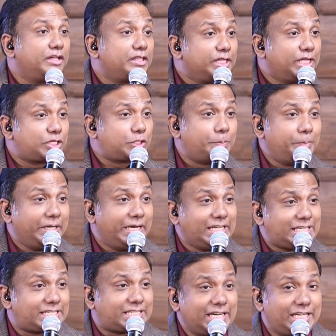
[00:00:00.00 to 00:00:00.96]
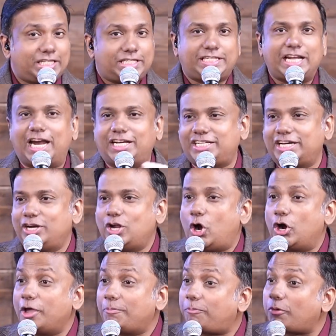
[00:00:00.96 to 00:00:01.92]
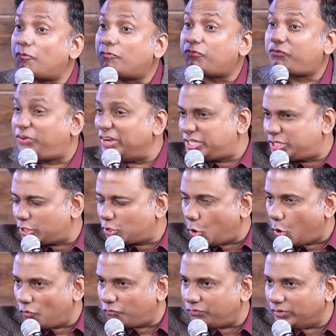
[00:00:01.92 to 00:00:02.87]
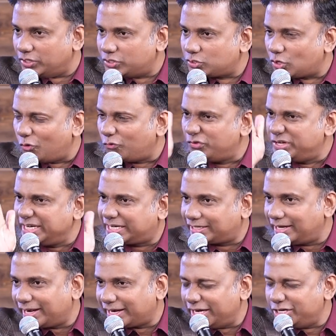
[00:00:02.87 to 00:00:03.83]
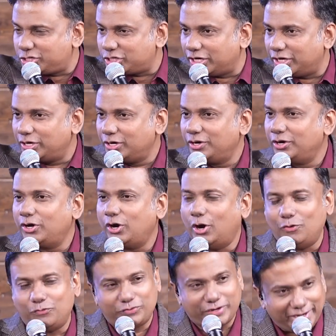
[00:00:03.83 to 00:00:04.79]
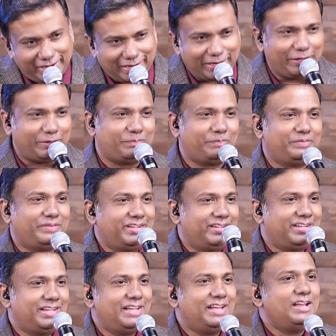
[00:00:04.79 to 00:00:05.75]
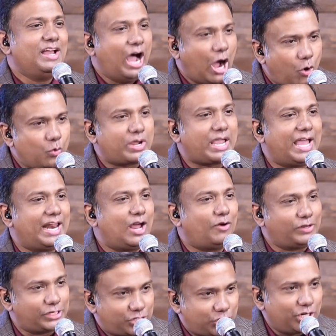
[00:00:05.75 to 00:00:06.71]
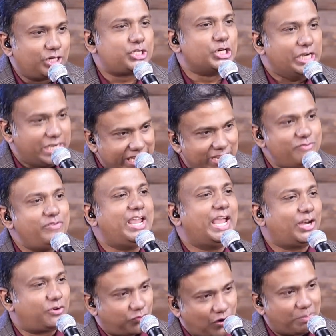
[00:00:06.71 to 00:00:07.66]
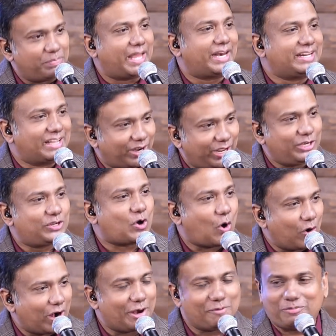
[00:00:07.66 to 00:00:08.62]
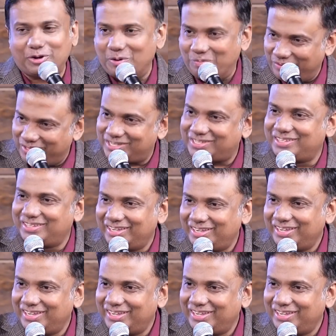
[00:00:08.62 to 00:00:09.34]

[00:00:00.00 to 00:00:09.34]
This ministry started on a prophetic office of declaration of healing. How can our church deviate from that great call and purpose?